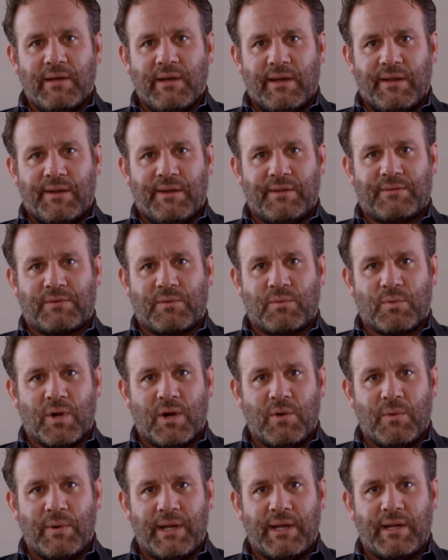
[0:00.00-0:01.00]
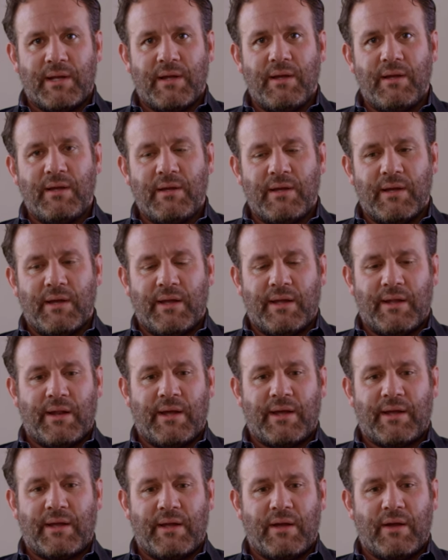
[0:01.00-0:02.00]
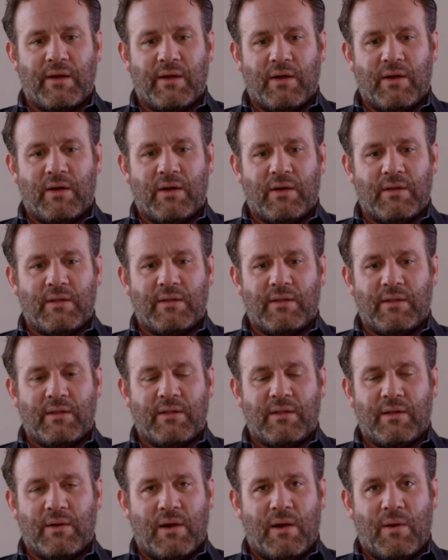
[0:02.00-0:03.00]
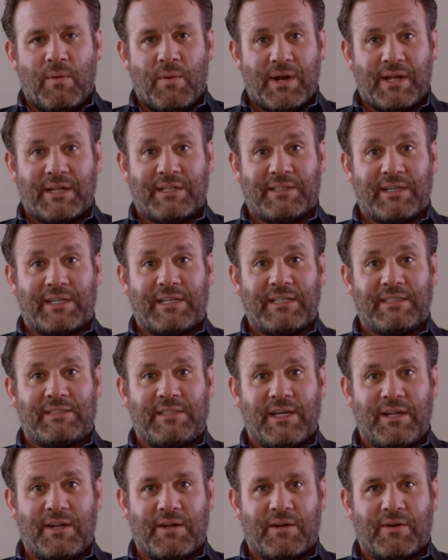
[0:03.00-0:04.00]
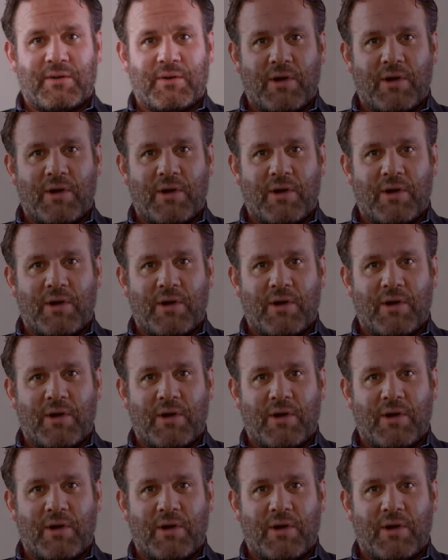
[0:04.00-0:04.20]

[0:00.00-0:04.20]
and it's growing, and I want it to continue to